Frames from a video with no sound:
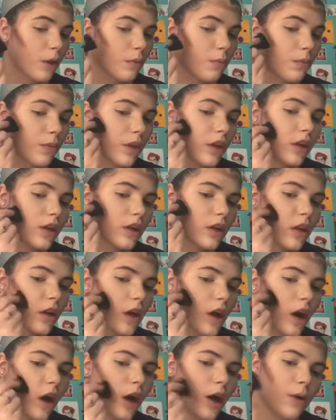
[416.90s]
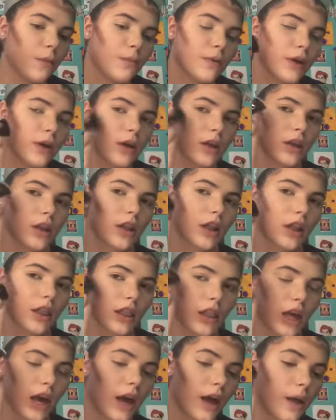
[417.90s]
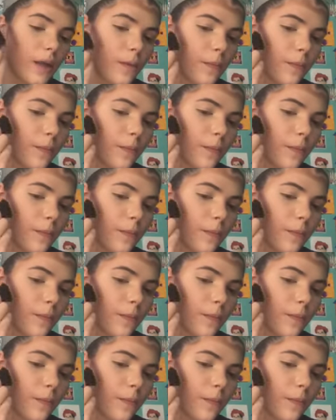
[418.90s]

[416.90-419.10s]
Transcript: blend up like that